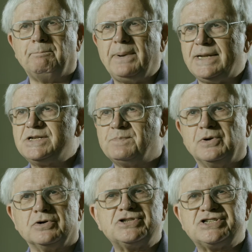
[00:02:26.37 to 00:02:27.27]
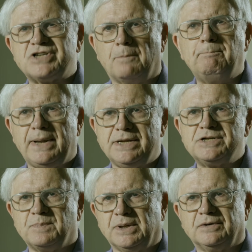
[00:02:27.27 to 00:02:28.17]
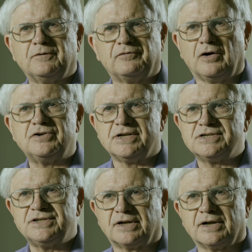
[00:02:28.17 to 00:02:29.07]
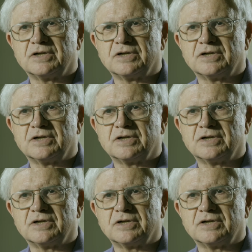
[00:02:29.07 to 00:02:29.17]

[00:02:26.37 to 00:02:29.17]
basement or sub-basement of artistic